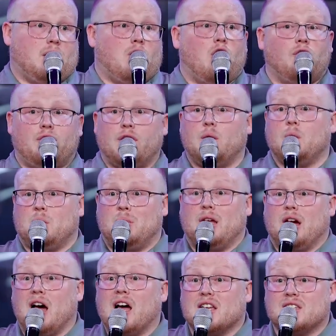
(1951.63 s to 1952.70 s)
Hopefully it would
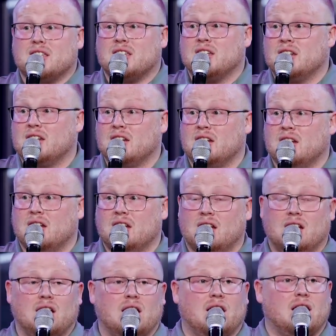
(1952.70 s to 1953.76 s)
be us,
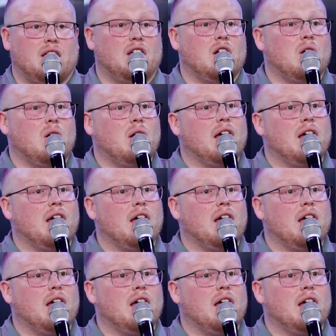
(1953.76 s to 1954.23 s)
you know?